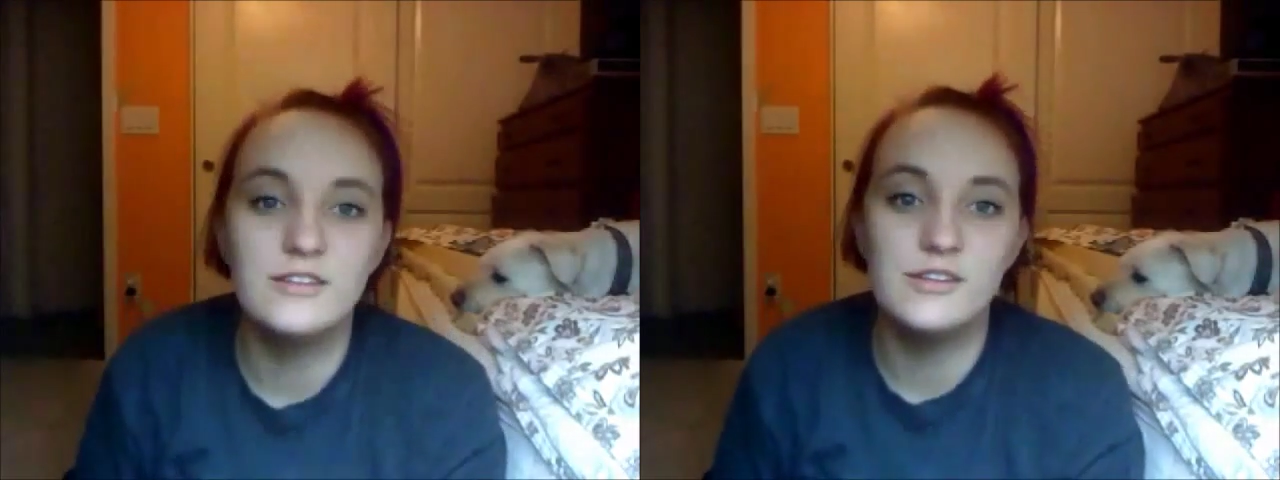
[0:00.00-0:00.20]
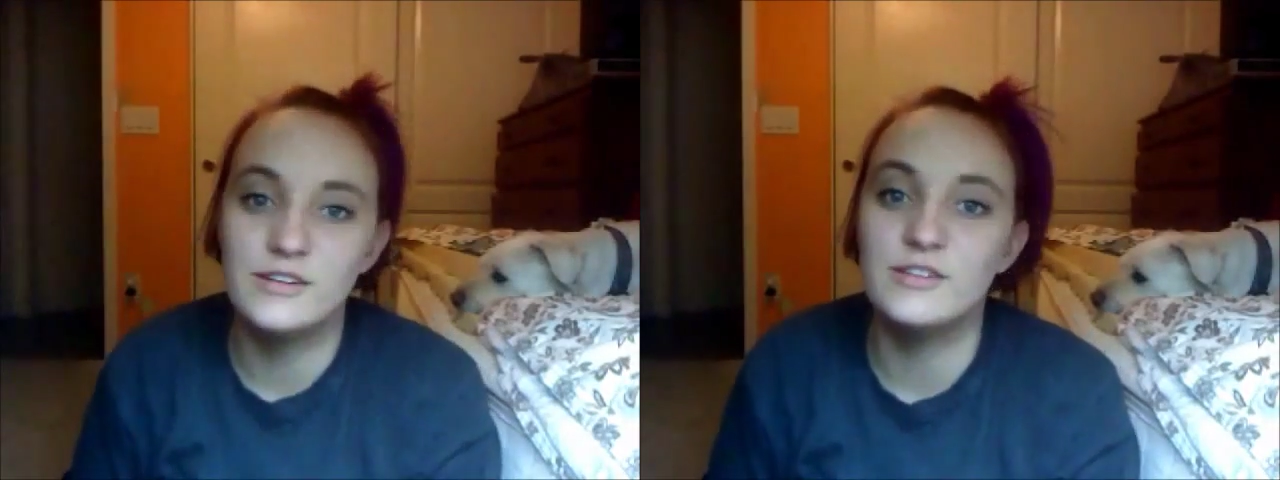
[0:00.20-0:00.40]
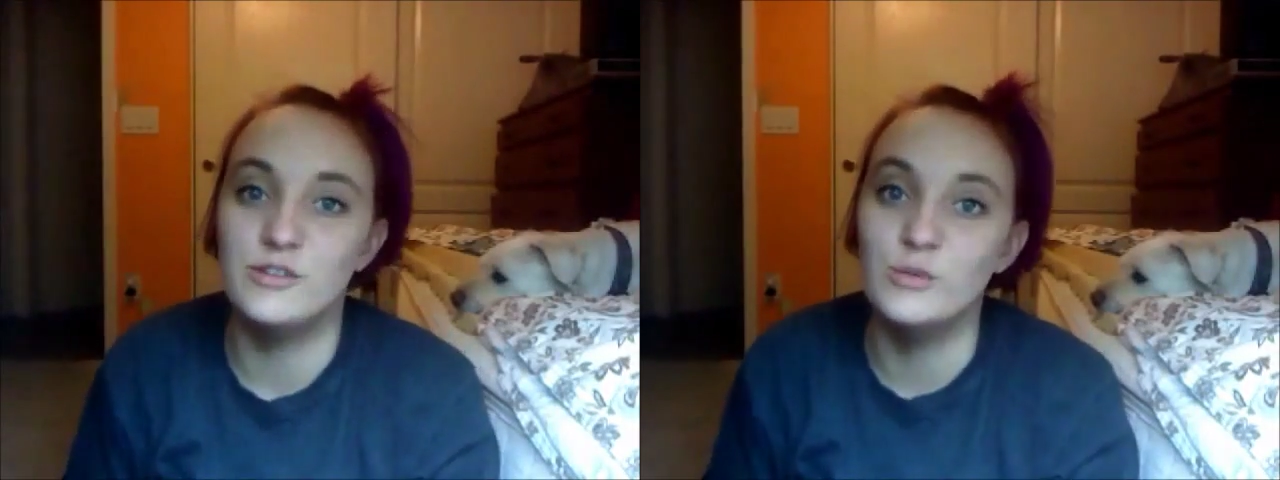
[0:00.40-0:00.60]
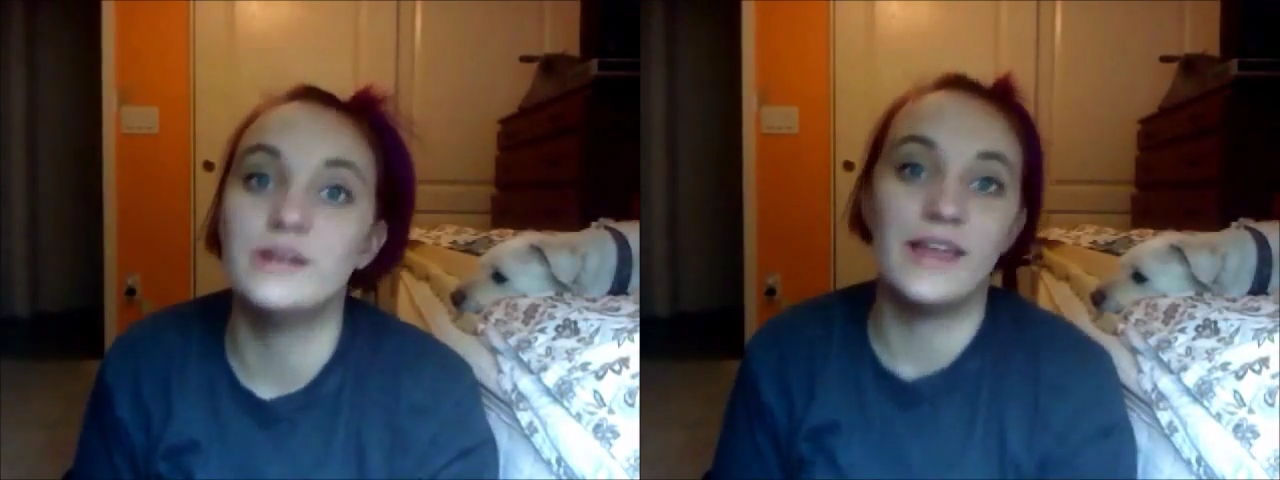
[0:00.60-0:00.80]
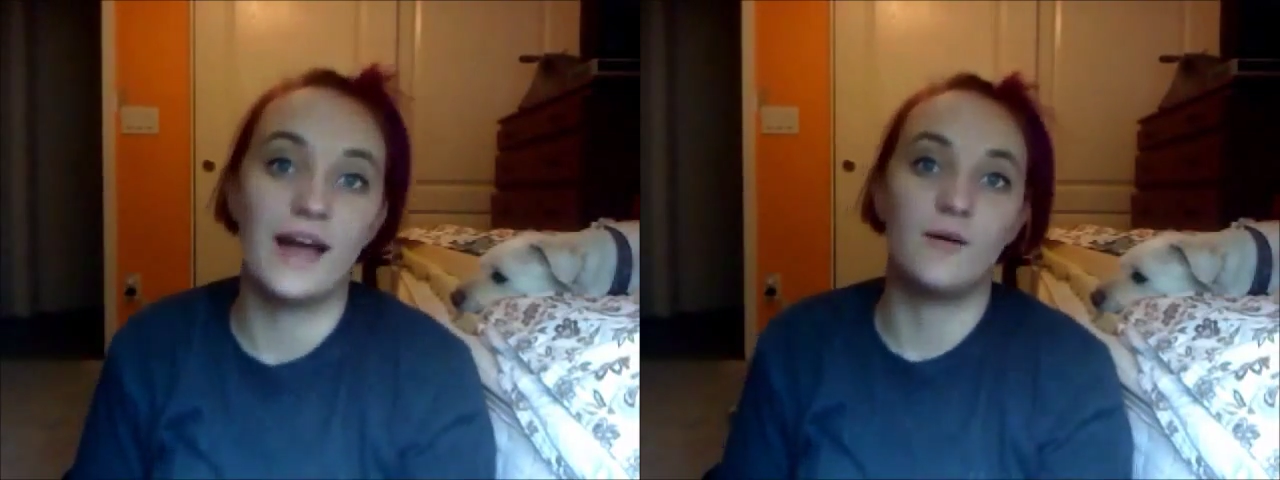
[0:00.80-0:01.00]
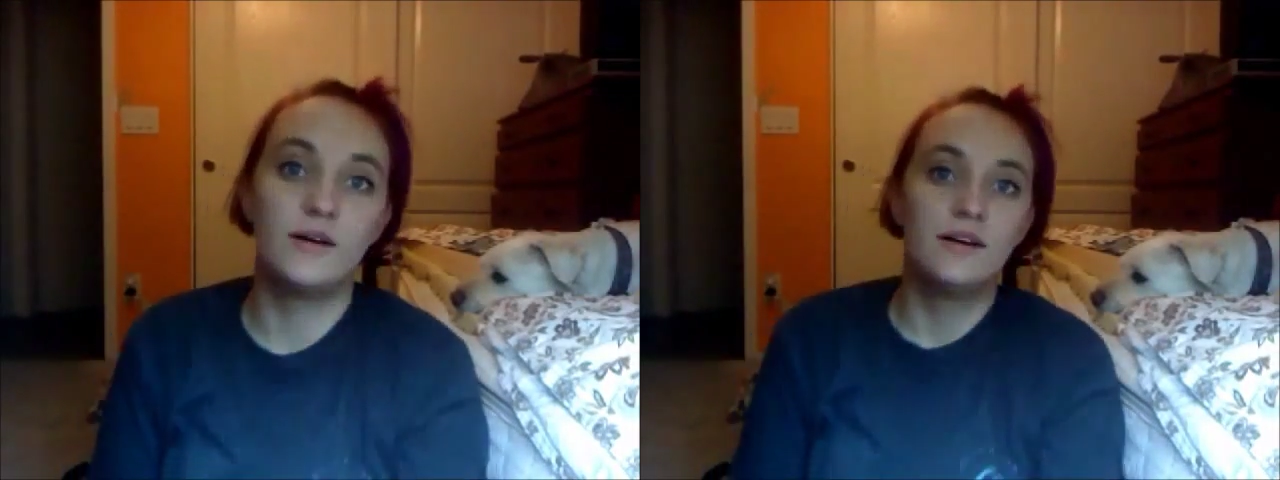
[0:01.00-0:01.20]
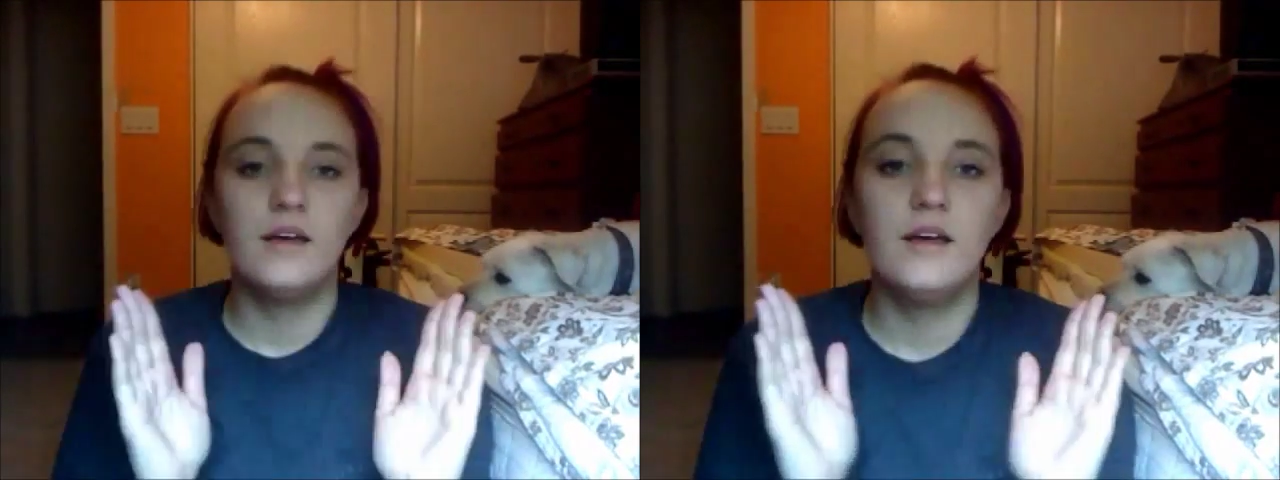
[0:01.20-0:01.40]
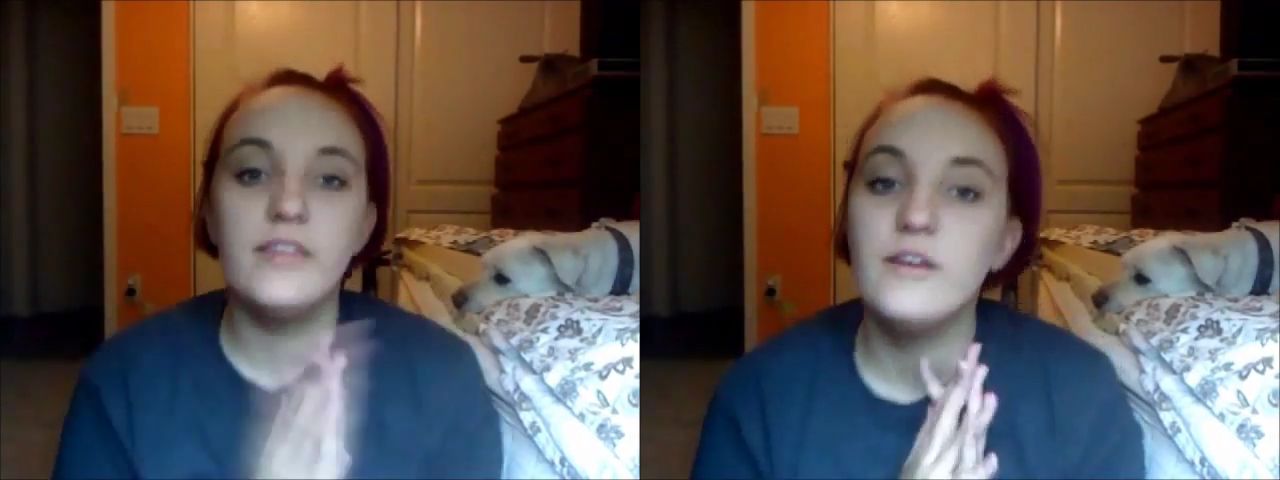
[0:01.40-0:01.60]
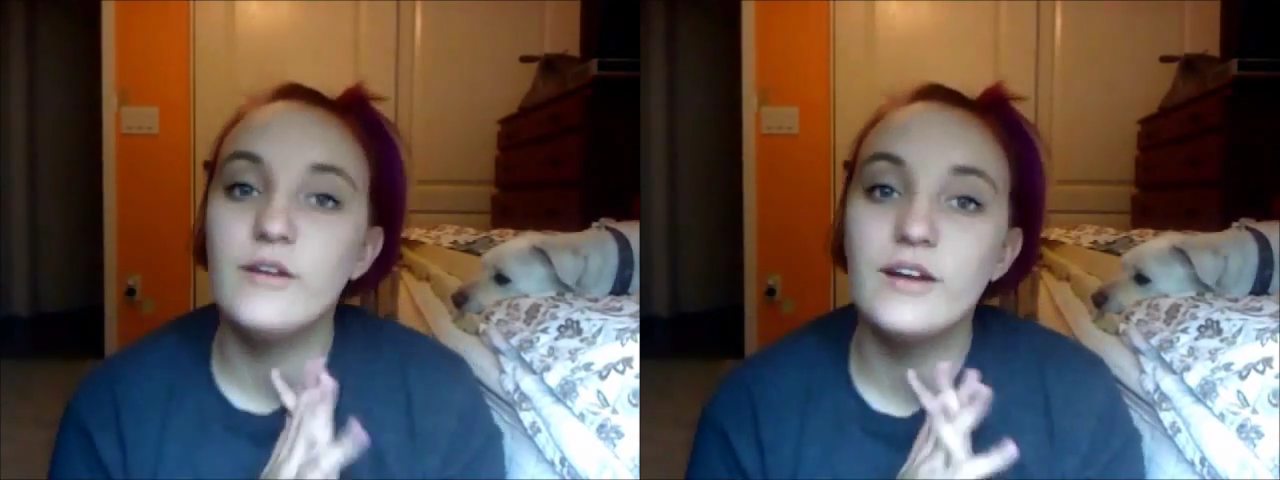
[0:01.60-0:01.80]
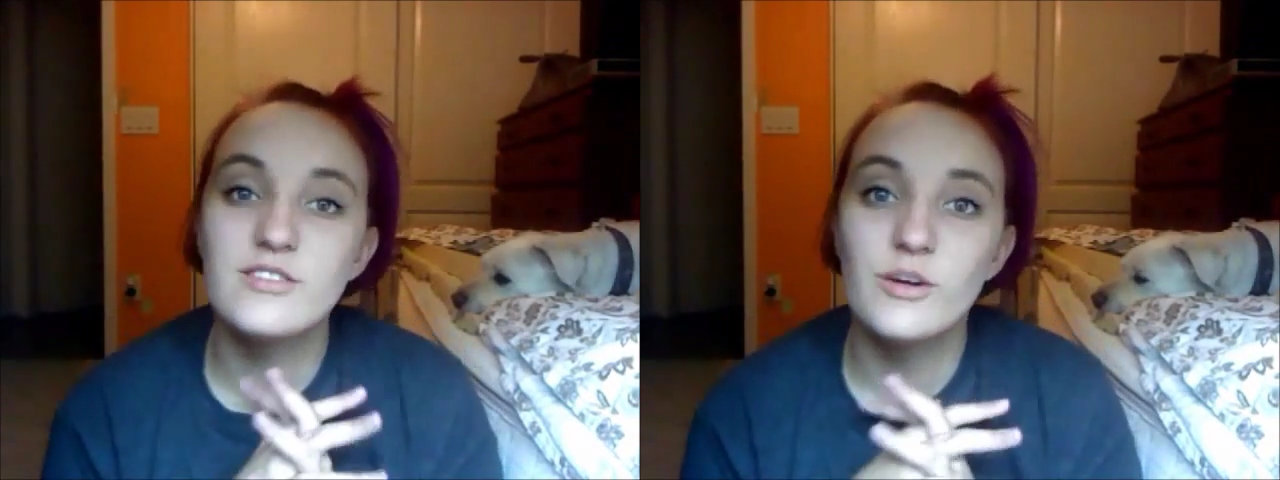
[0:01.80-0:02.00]
you to do it now. Thank you
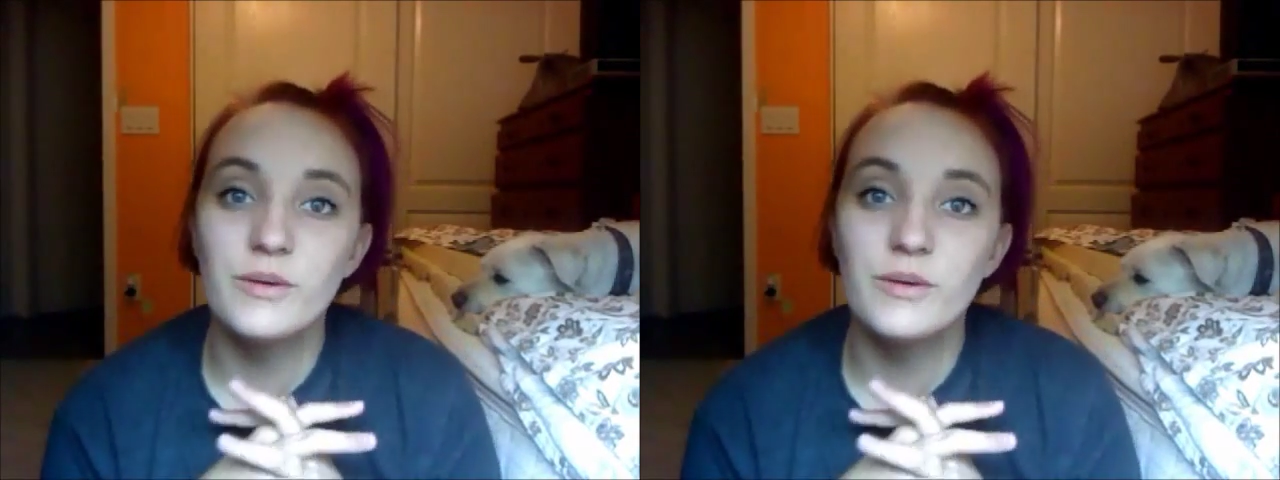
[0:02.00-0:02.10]
guys so